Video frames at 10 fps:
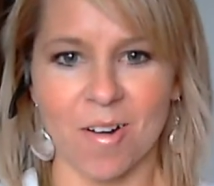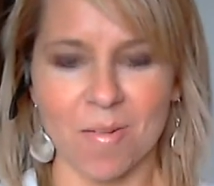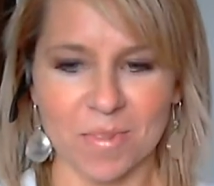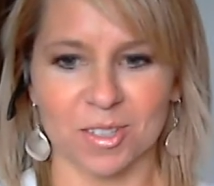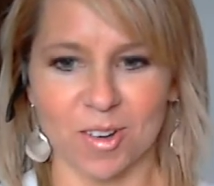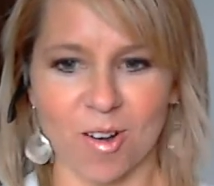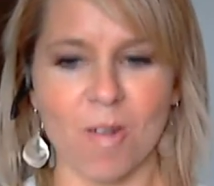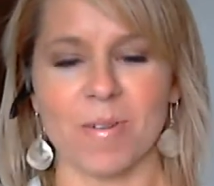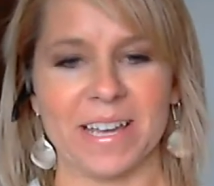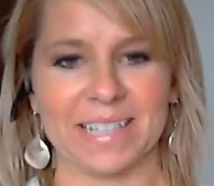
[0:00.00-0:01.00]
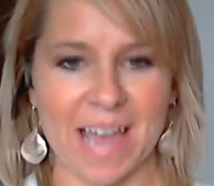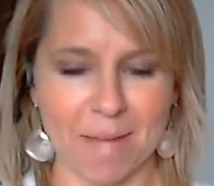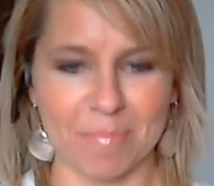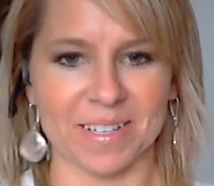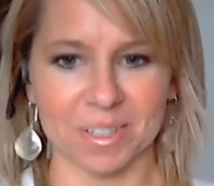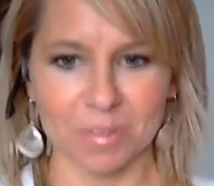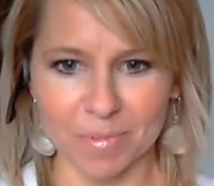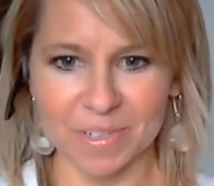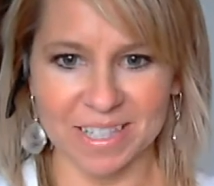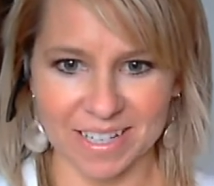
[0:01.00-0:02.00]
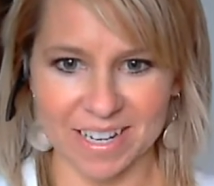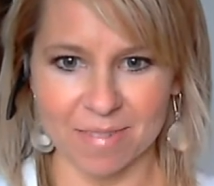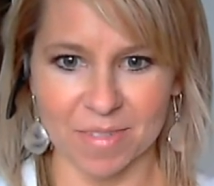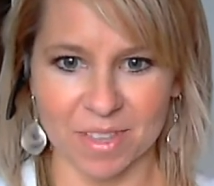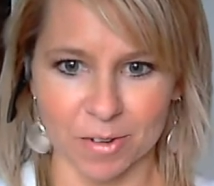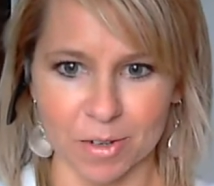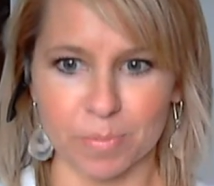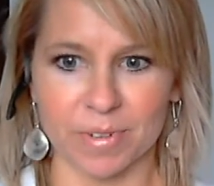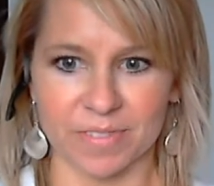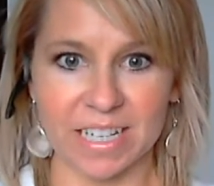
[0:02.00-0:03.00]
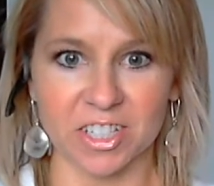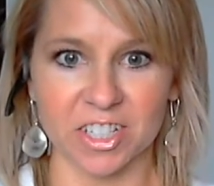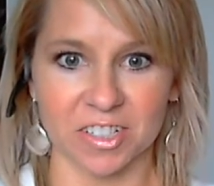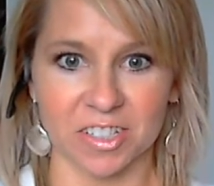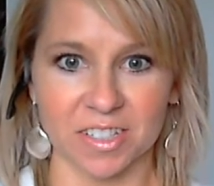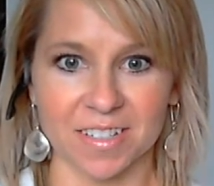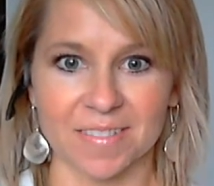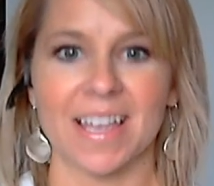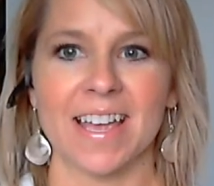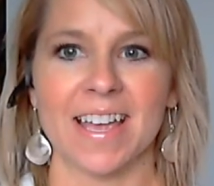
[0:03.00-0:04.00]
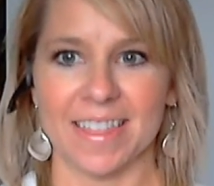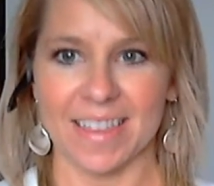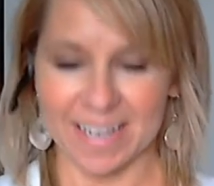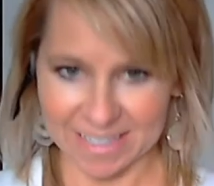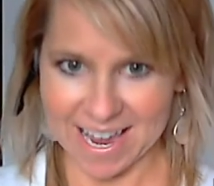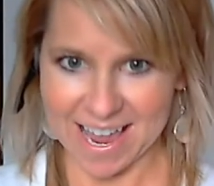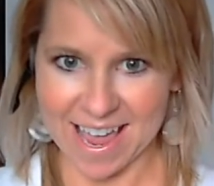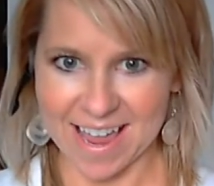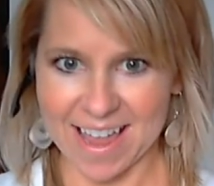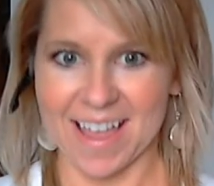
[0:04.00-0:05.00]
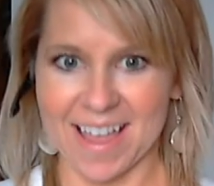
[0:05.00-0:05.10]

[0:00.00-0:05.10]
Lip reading: almost always happens when we sit down with a group of teachers. They say,